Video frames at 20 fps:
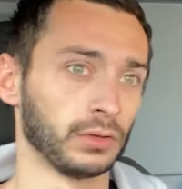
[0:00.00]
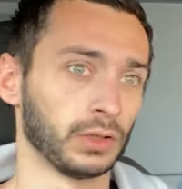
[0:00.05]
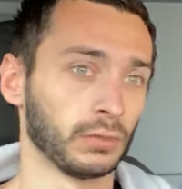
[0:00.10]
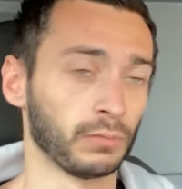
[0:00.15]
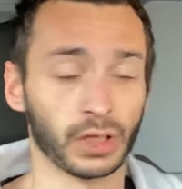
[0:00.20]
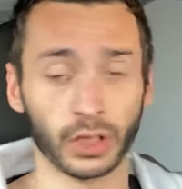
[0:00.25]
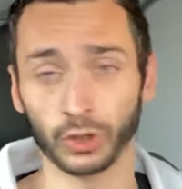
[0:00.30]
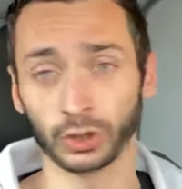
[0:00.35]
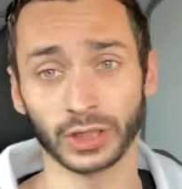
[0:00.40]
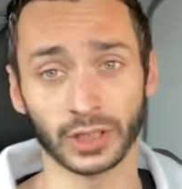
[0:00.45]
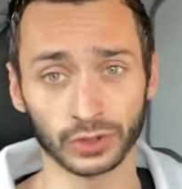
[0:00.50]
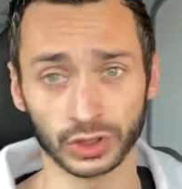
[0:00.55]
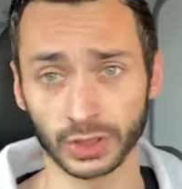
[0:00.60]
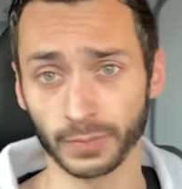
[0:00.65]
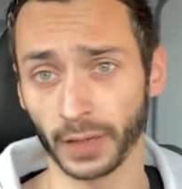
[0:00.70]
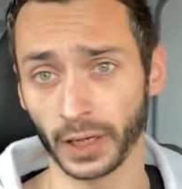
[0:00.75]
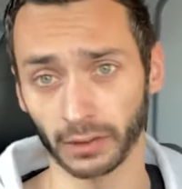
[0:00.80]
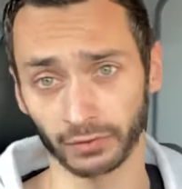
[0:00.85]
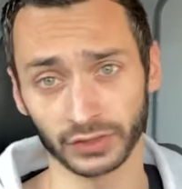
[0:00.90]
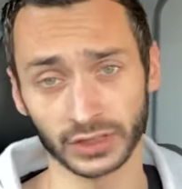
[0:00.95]
My dog downs in a
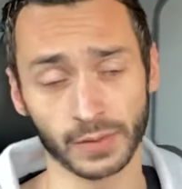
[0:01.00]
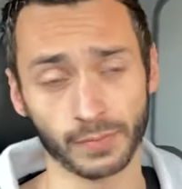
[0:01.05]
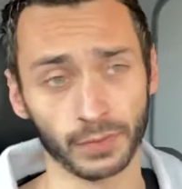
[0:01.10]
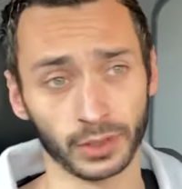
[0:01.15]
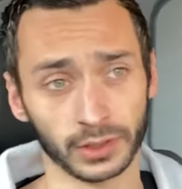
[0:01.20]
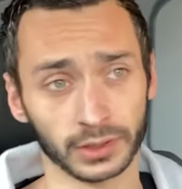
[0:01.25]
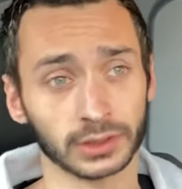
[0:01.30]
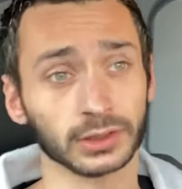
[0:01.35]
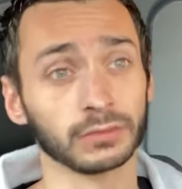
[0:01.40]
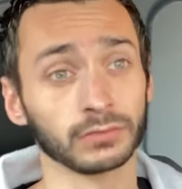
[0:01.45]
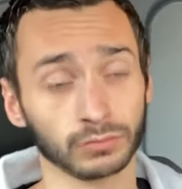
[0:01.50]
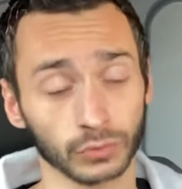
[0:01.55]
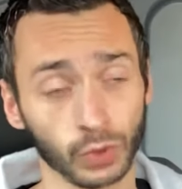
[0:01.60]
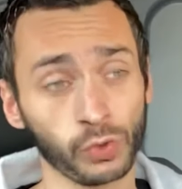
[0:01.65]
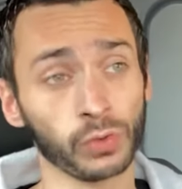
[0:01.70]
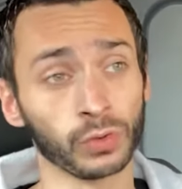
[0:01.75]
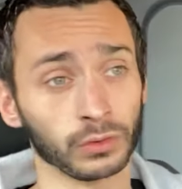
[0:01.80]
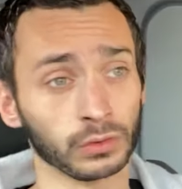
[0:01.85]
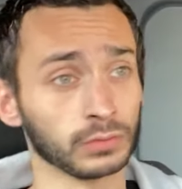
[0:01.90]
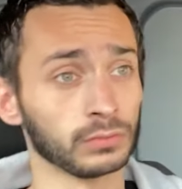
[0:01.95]
park for 10 minutes.
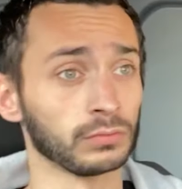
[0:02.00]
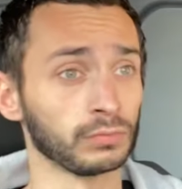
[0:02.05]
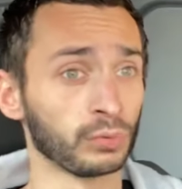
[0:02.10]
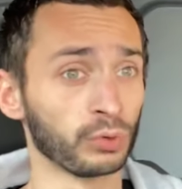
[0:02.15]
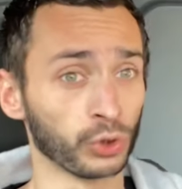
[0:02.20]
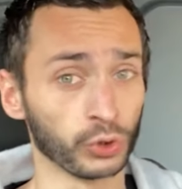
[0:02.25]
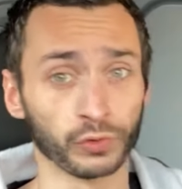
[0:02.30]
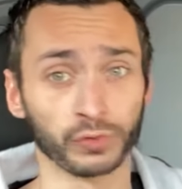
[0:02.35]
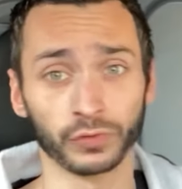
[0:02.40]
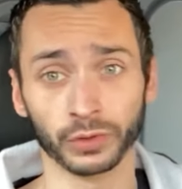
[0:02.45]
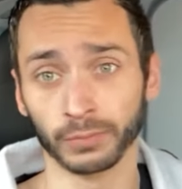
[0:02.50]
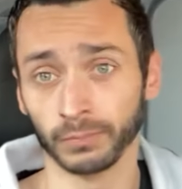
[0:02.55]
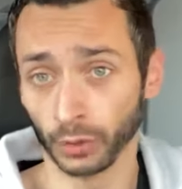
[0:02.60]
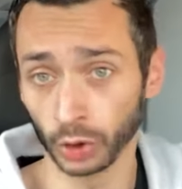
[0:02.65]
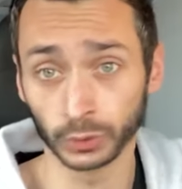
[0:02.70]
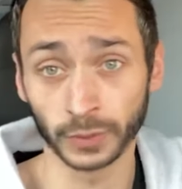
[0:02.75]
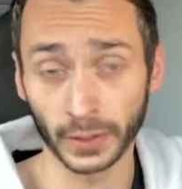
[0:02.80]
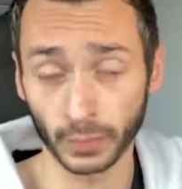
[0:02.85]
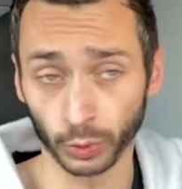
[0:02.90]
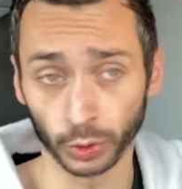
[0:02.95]
Cool. Proofed.
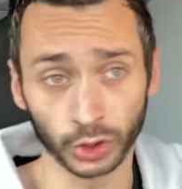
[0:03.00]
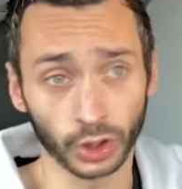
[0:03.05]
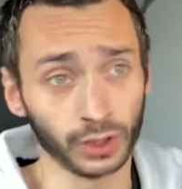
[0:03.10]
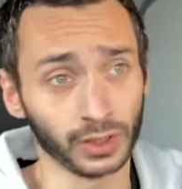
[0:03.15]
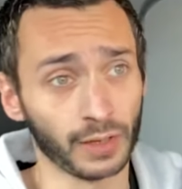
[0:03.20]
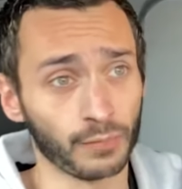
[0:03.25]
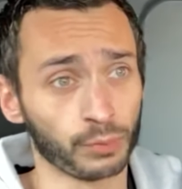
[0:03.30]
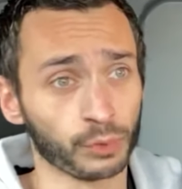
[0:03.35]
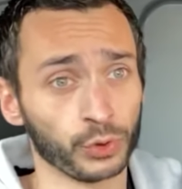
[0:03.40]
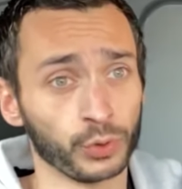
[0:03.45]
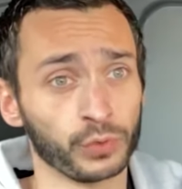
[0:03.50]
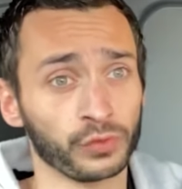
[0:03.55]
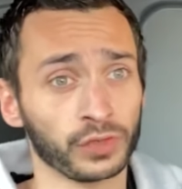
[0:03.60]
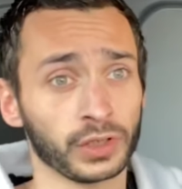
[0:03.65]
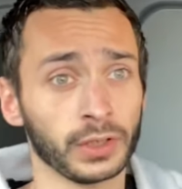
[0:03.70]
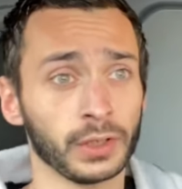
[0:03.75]
Most people would call that proofed.